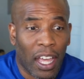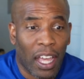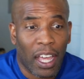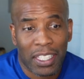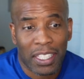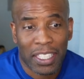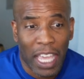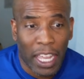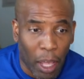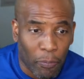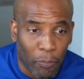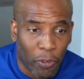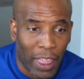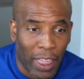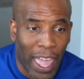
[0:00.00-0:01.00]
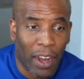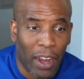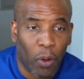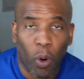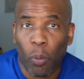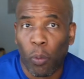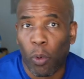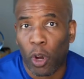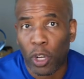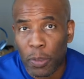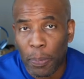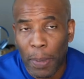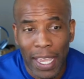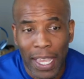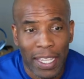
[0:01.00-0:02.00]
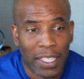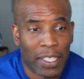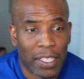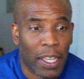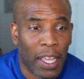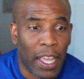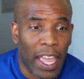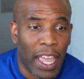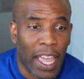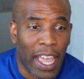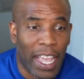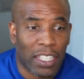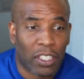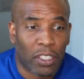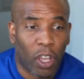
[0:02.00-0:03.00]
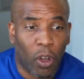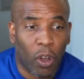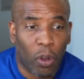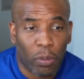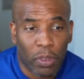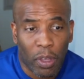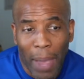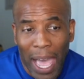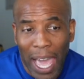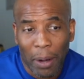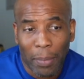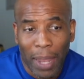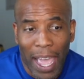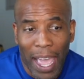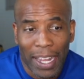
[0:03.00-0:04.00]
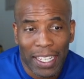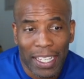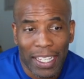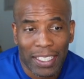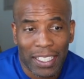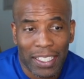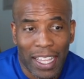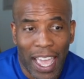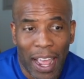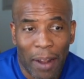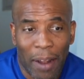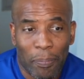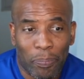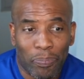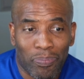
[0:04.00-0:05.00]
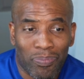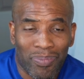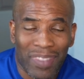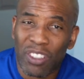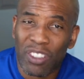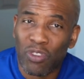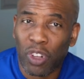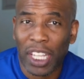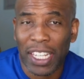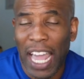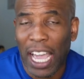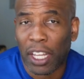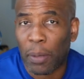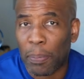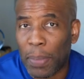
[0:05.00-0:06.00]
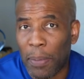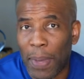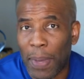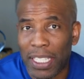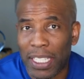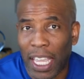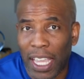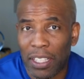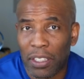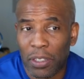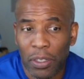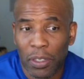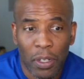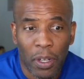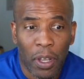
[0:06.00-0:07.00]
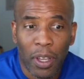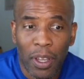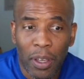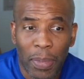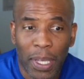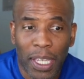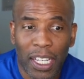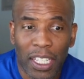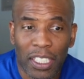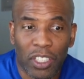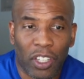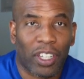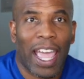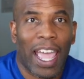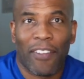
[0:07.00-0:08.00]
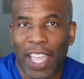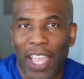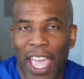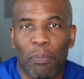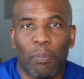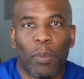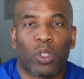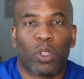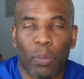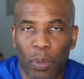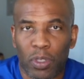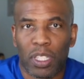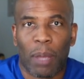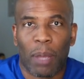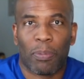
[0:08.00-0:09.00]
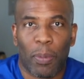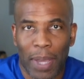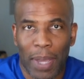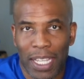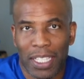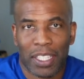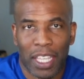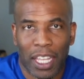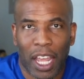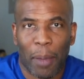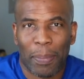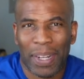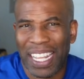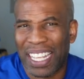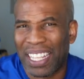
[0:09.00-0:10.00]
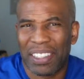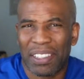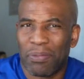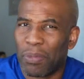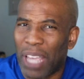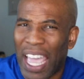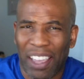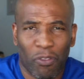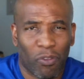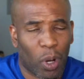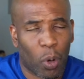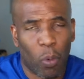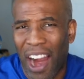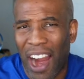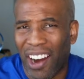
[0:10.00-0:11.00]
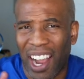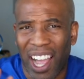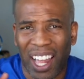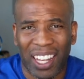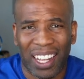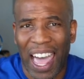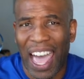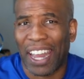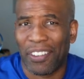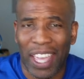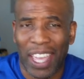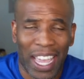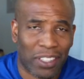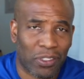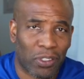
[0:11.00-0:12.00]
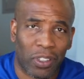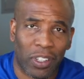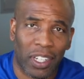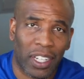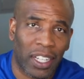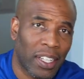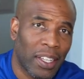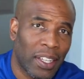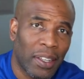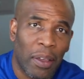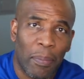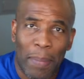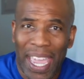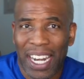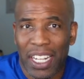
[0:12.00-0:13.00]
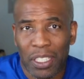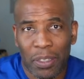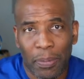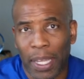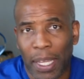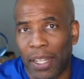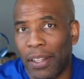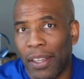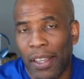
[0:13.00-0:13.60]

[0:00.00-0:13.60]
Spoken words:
set up for that or workspace. And so the bottom line is that it's really not going to be the best answer because you're going to have multiple subdomains set up, and that require a lot of extra management